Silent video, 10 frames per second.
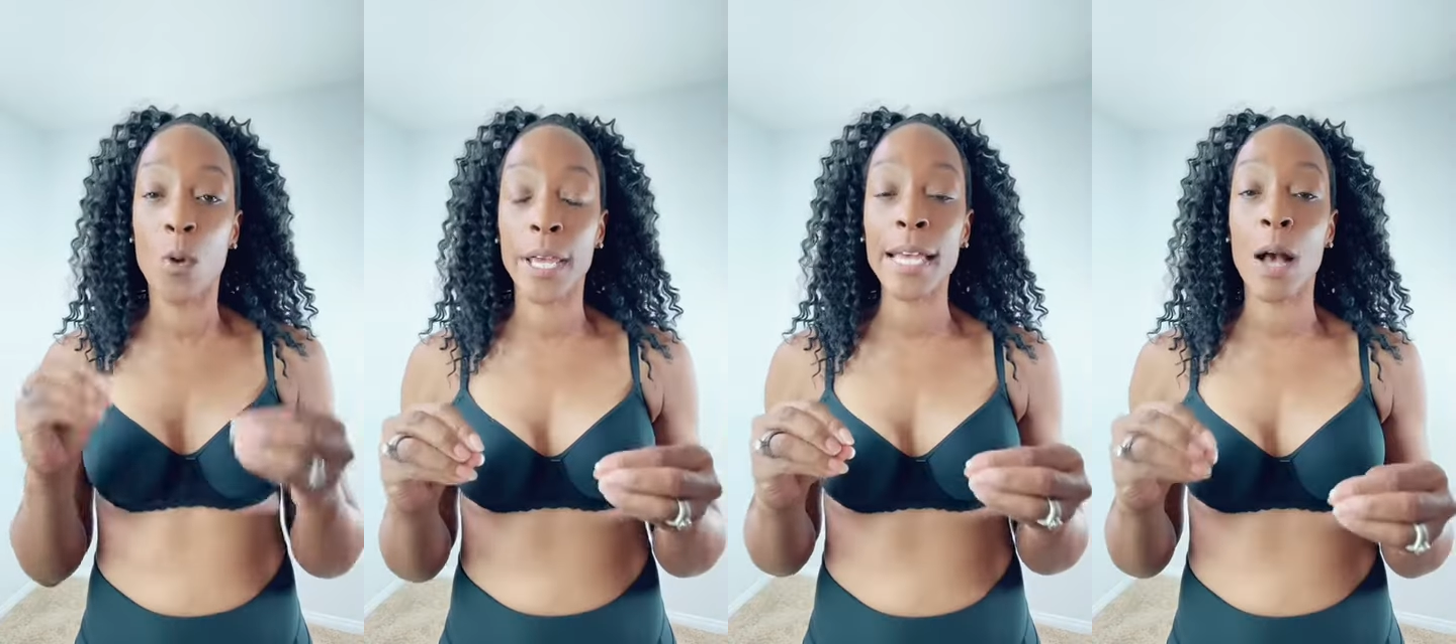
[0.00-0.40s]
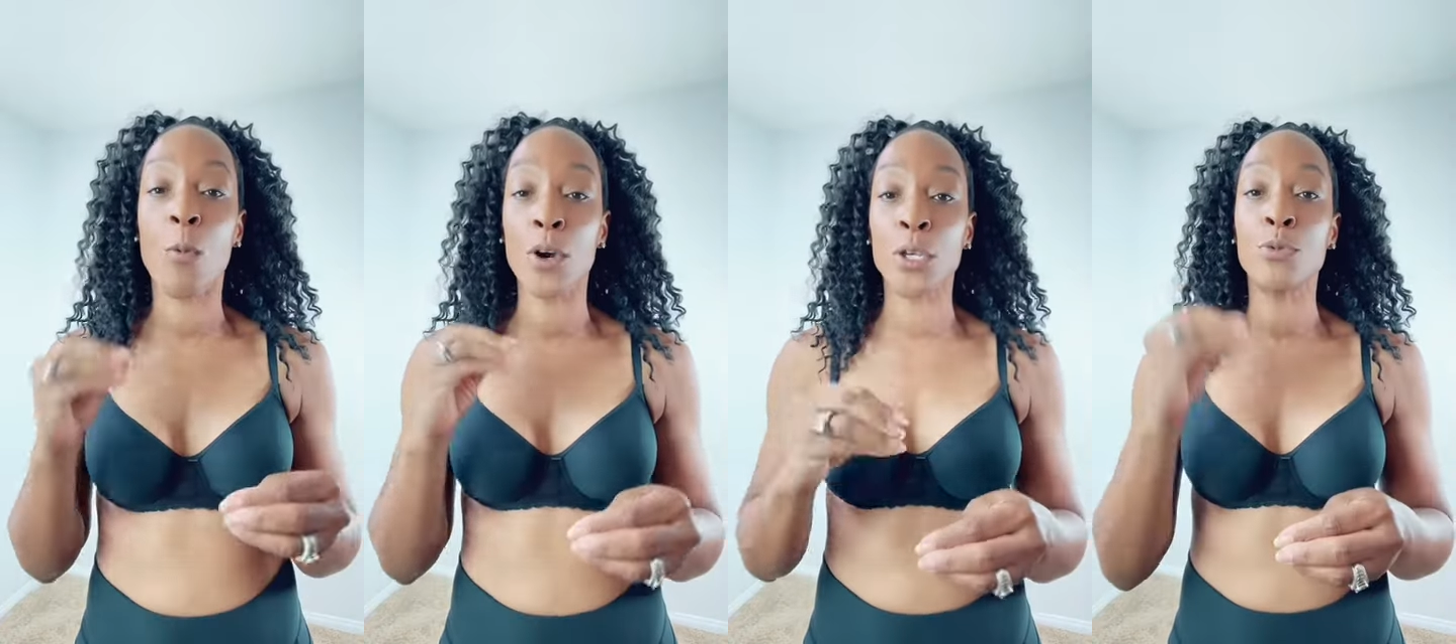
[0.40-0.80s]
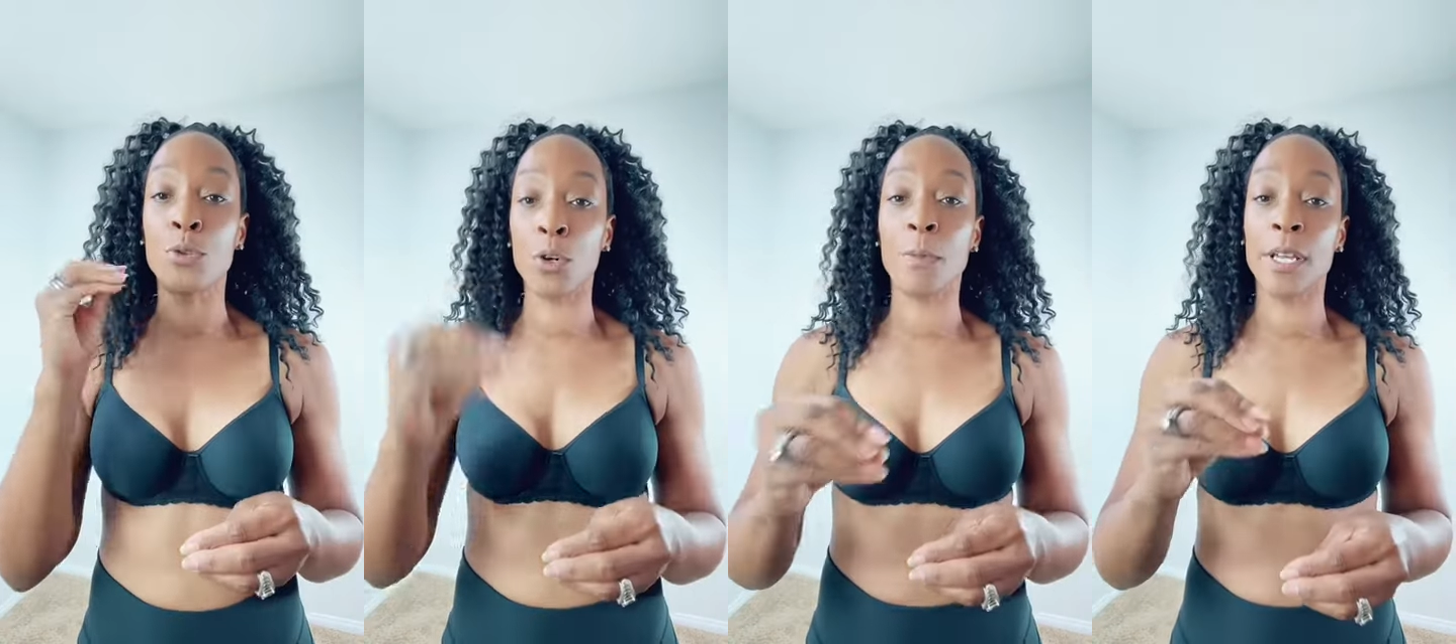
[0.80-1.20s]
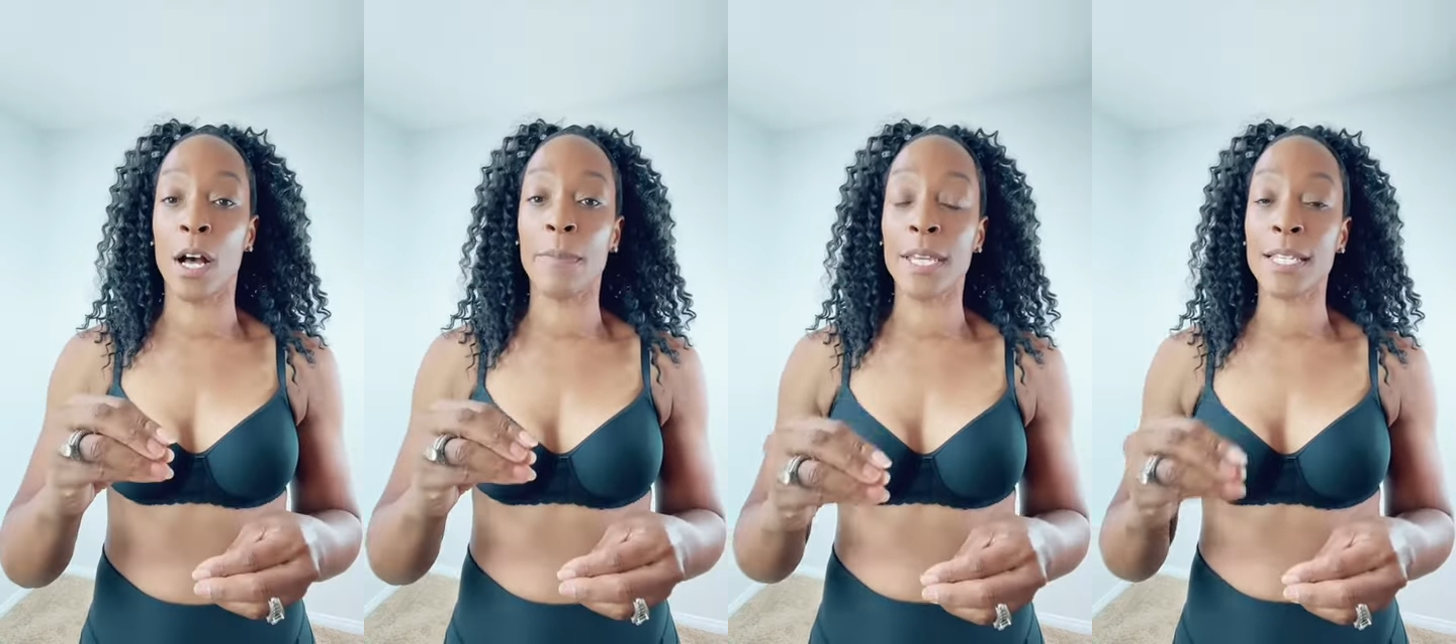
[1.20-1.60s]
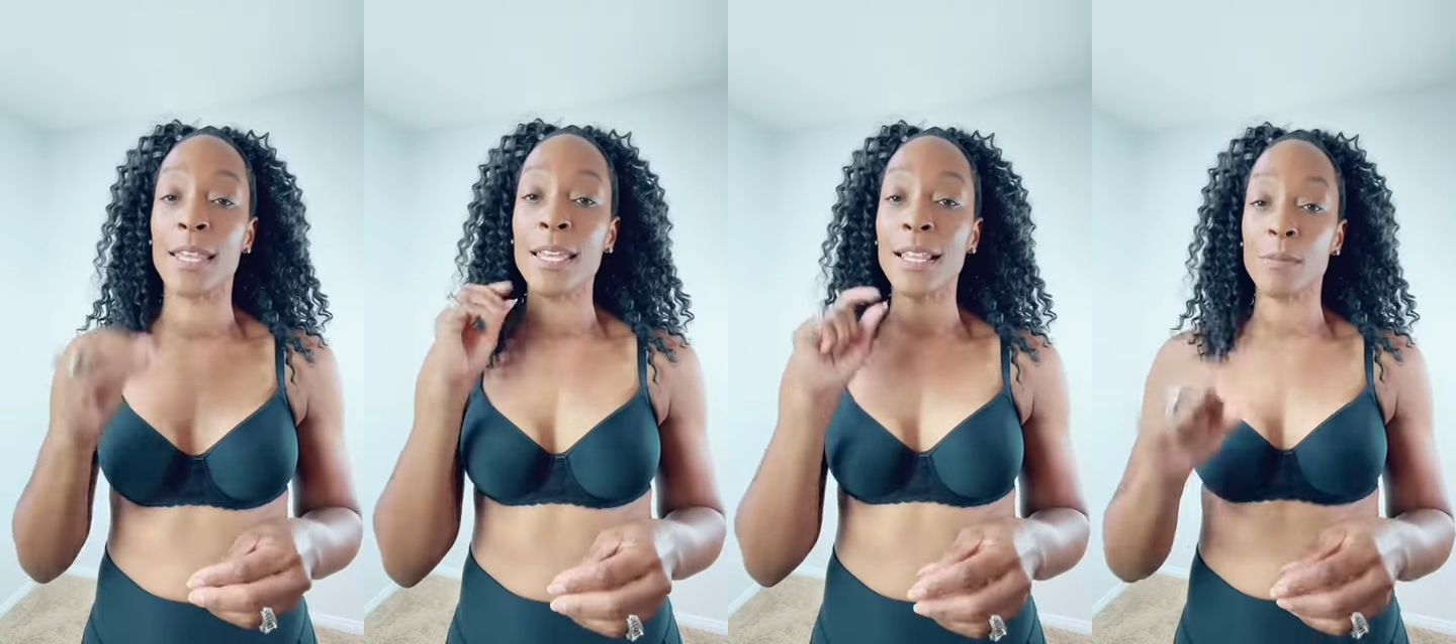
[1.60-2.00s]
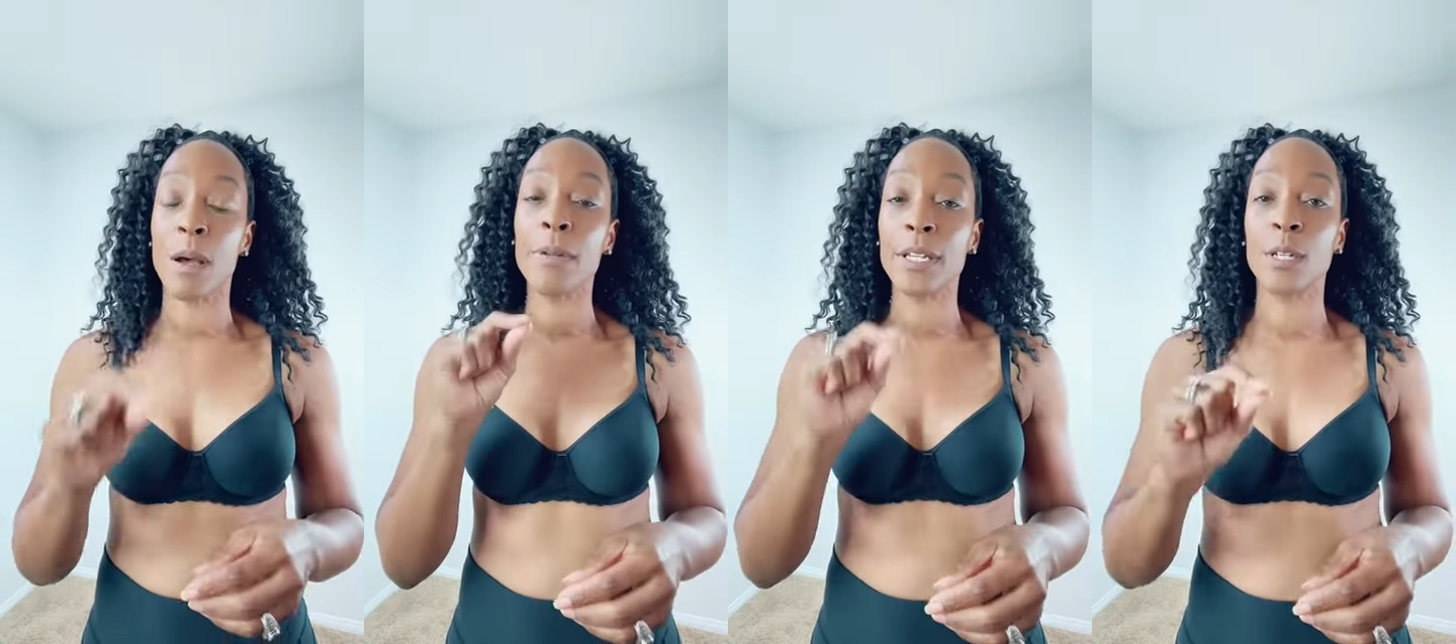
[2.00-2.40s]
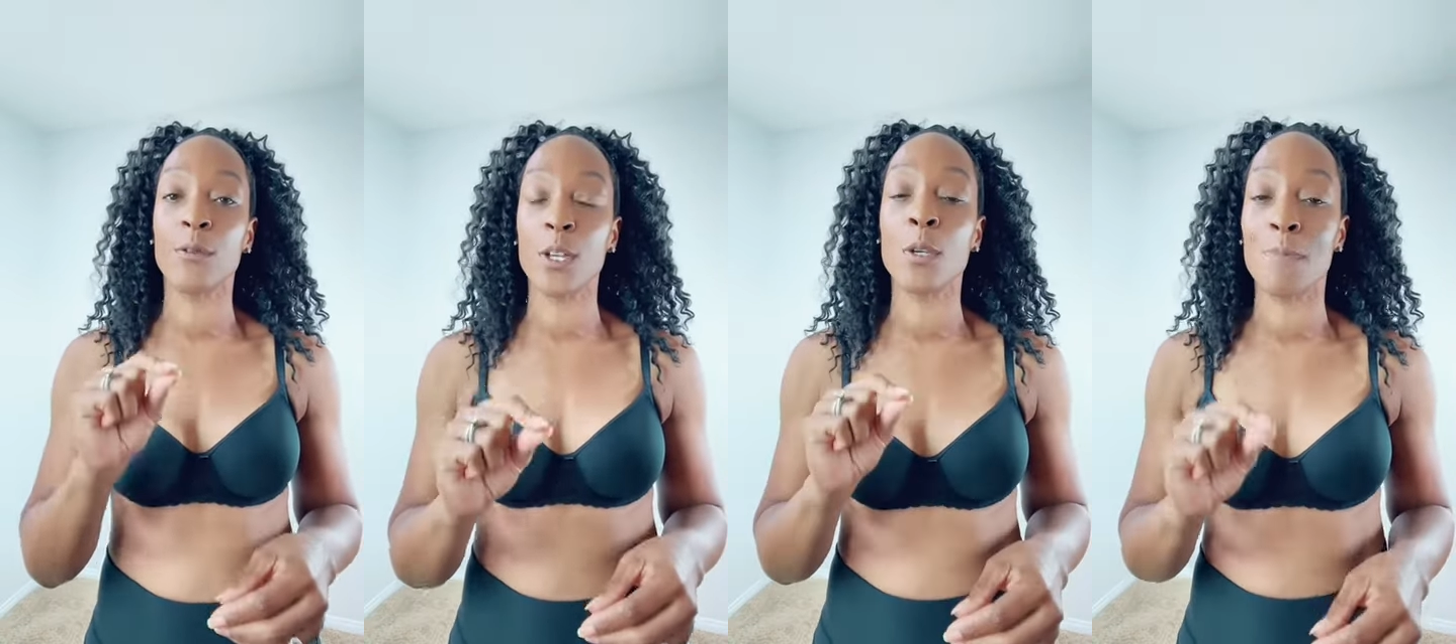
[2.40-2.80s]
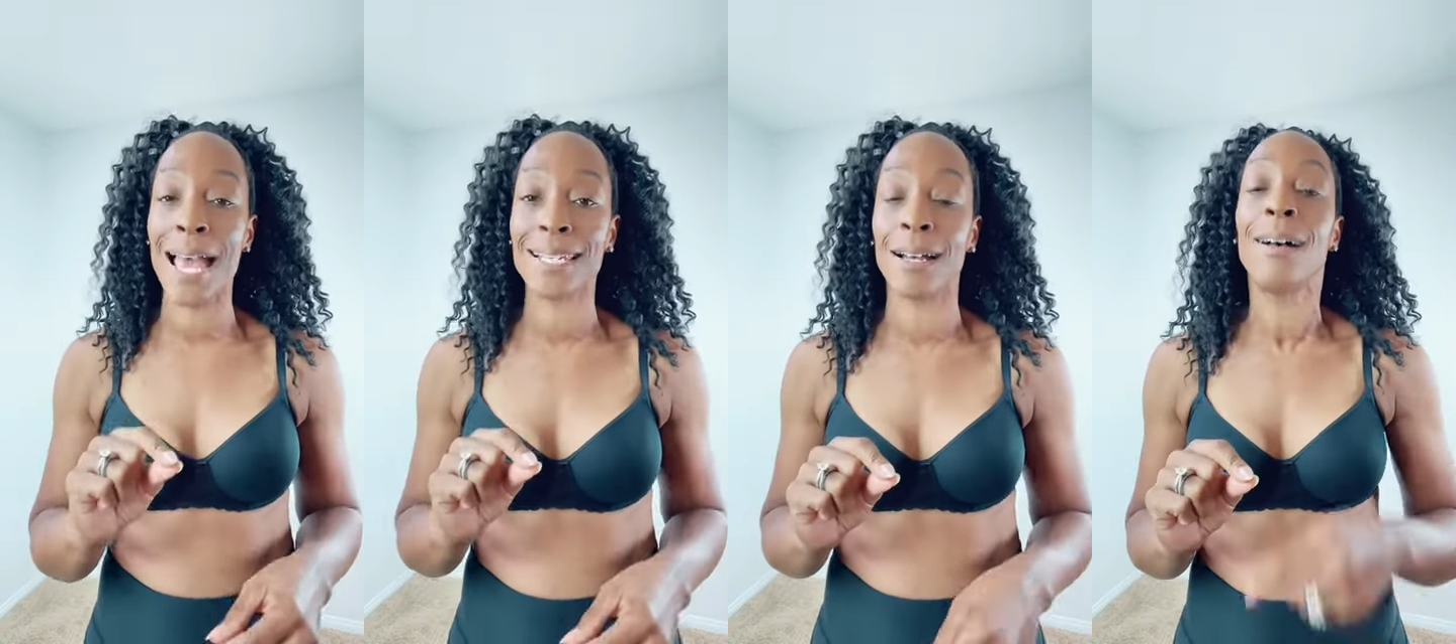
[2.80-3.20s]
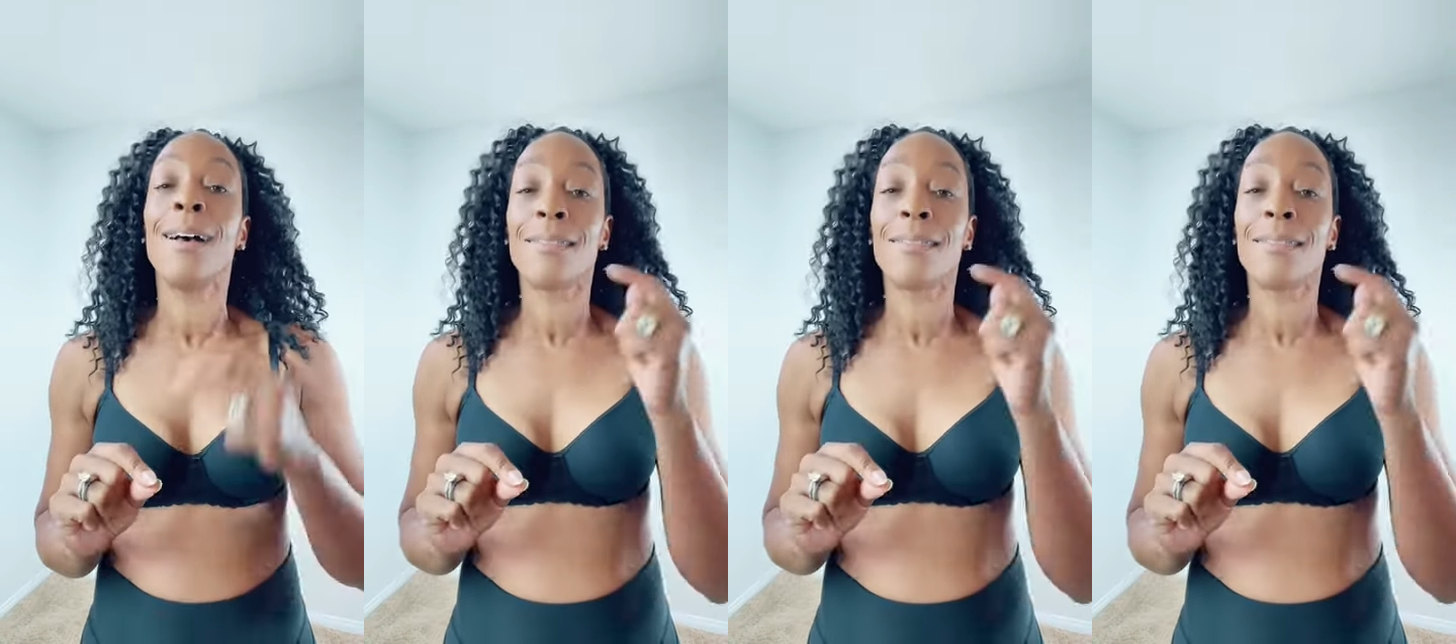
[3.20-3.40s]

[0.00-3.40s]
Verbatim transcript: working out what you normally are because I think that's probably going to fit you better